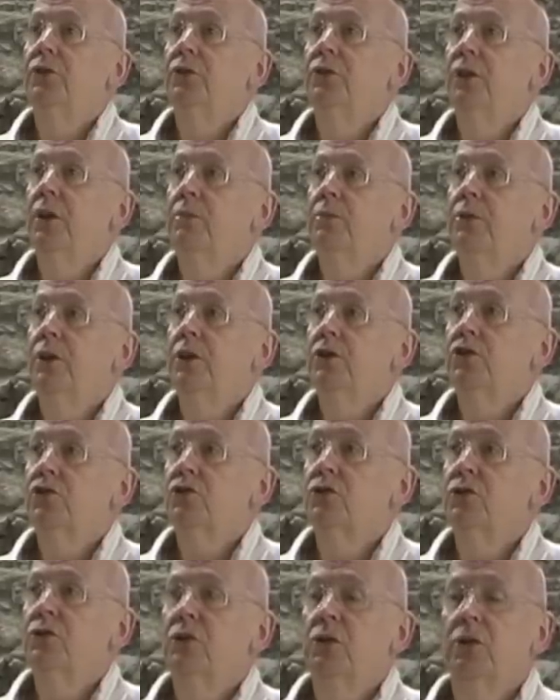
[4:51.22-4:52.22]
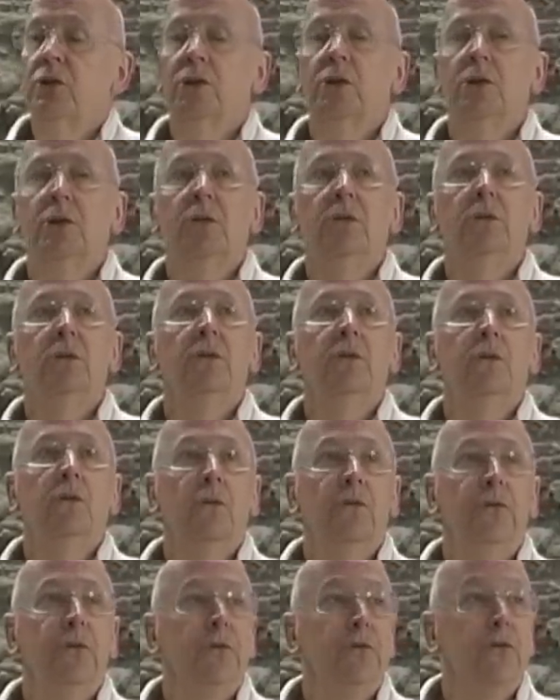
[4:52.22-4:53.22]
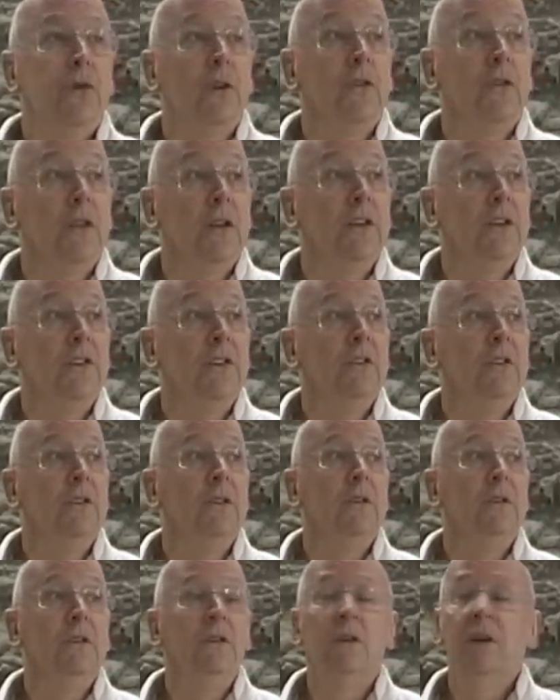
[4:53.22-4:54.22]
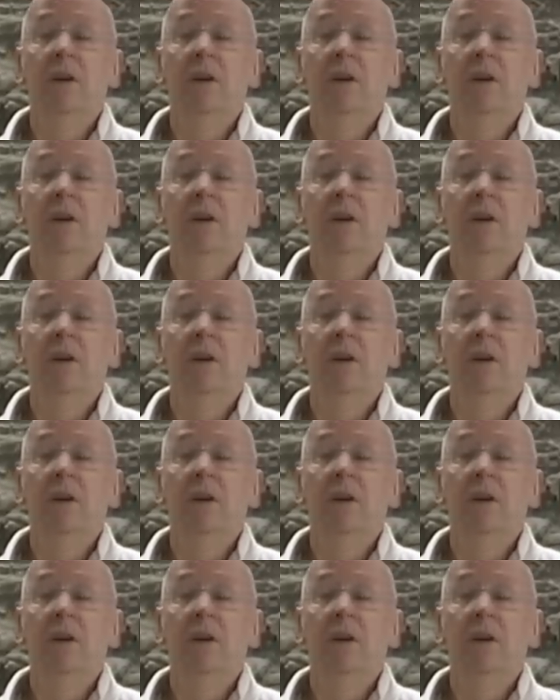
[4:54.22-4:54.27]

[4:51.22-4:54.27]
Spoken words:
into temptation. Also translated